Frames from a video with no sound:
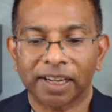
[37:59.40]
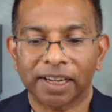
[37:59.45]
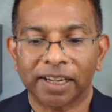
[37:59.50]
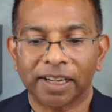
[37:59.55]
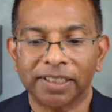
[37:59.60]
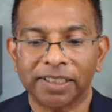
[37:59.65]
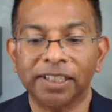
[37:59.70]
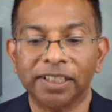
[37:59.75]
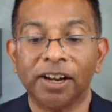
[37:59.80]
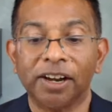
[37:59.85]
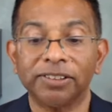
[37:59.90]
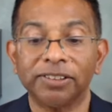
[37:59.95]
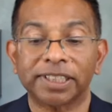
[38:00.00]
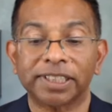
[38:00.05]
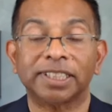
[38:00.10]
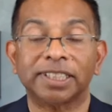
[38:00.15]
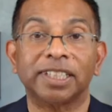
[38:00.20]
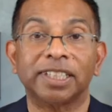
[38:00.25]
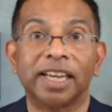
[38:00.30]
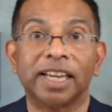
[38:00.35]
Nicole
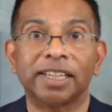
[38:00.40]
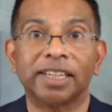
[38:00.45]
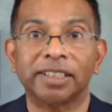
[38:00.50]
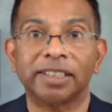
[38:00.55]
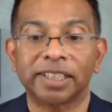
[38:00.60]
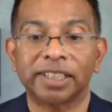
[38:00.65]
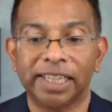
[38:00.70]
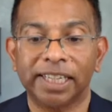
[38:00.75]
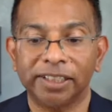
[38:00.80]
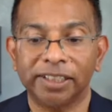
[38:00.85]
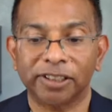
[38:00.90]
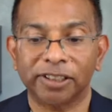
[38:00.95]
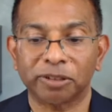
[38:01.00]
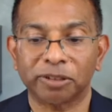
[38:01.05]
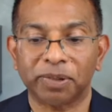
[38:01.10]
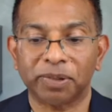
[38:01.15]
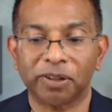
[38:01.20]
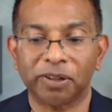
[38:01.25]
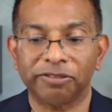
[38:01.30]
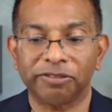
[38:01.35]
says keen to
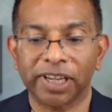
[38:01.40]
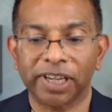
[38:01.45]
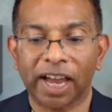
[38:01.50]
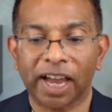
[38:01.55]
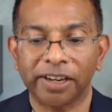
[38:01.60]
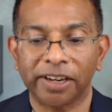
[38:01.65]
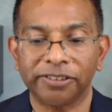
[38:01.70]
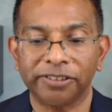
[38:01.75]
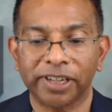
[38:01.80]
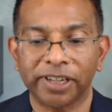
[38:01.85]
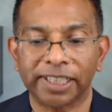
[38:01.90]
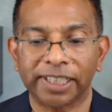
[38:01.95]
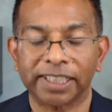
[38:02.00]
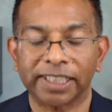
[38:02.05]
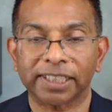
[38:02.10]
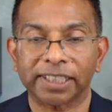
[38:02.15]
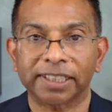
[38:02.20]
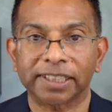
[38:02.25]
explore VR training.